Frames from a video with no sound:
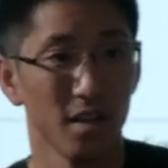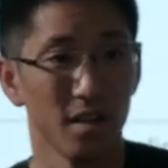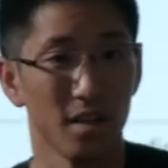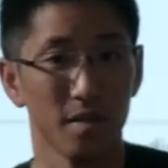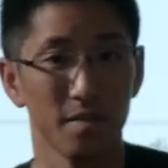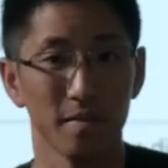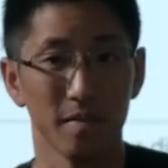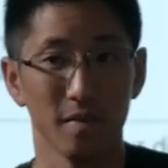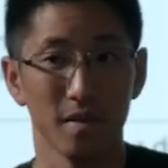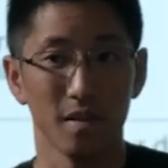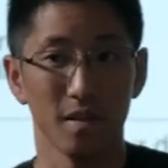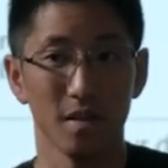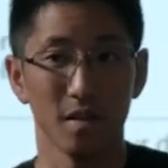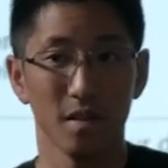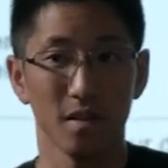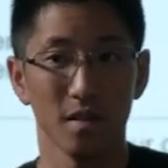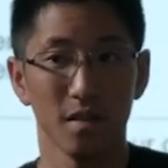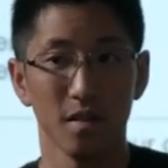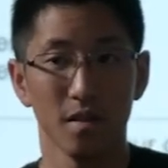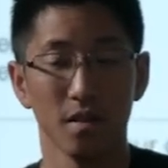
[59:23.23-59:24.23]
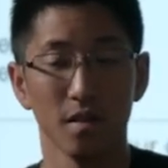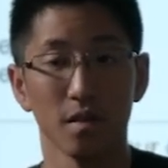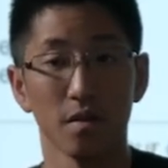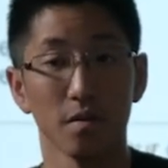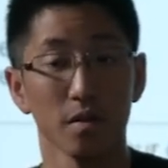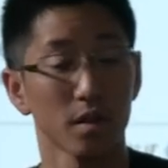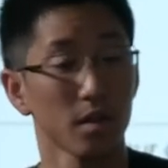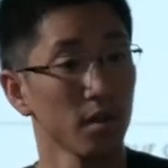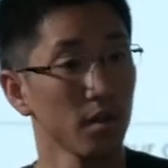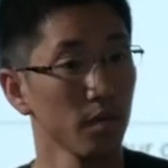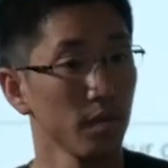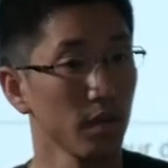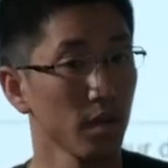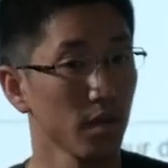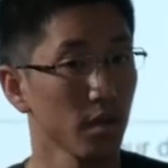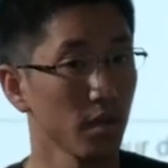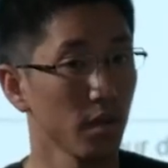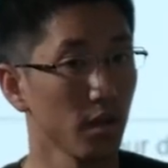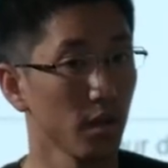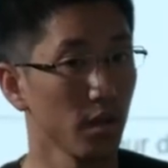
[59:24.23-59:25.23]
um, uh, you know, with
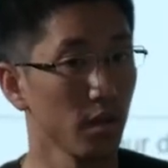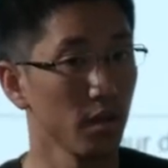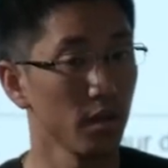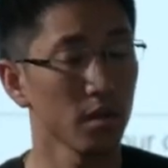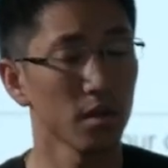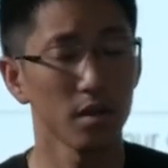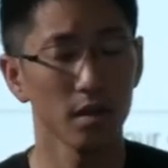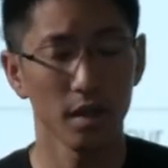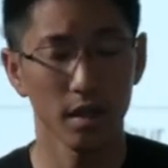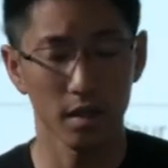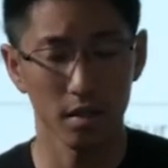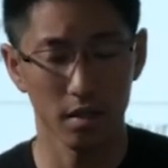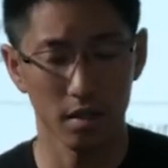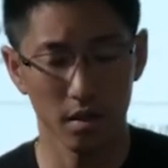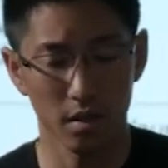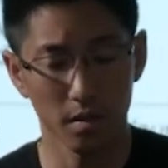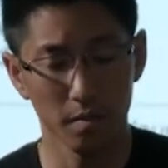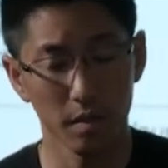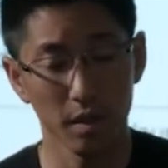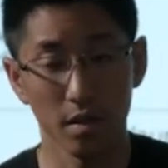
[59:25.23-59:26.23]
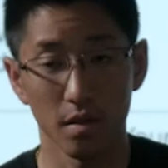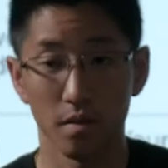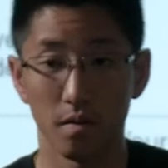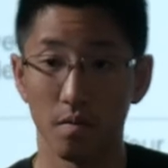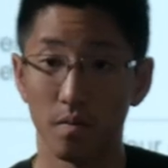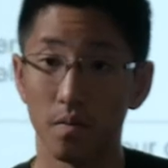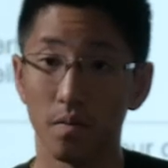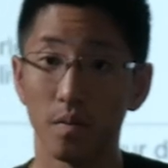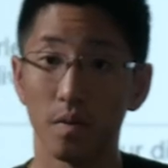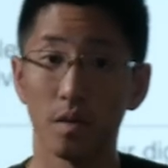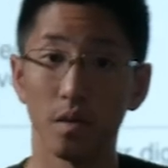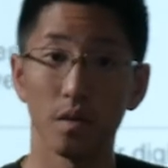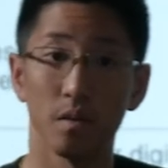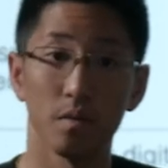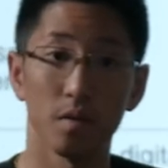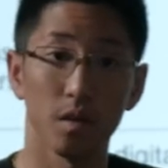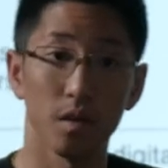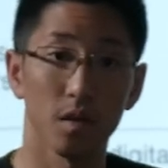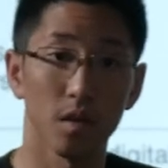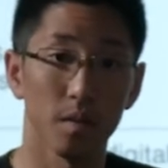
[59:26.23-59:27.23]
with uh, neural nets, it can be
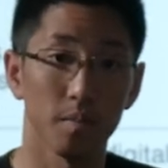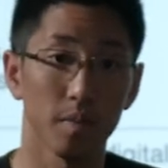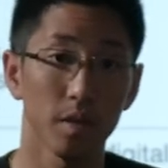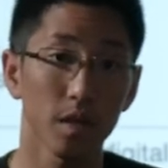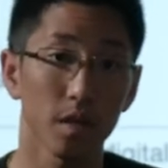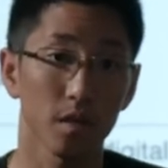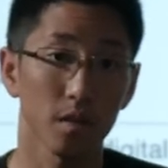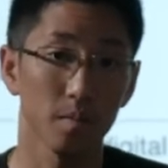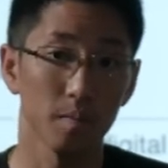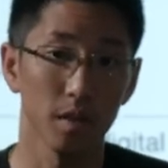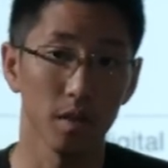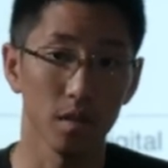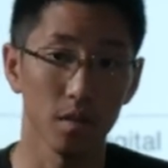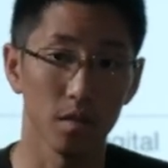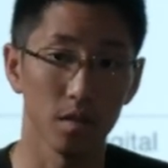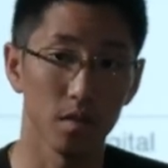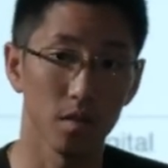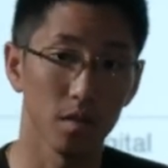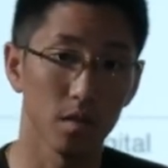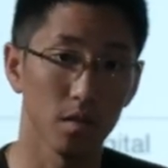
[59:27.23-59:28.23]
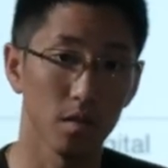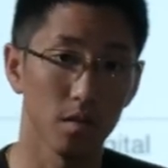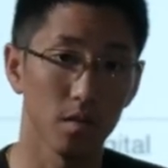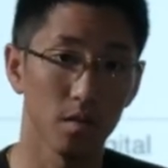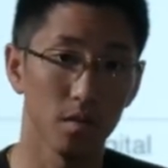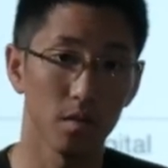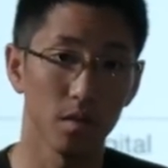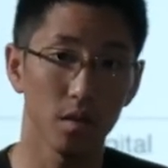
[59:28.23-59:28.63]
really really complex because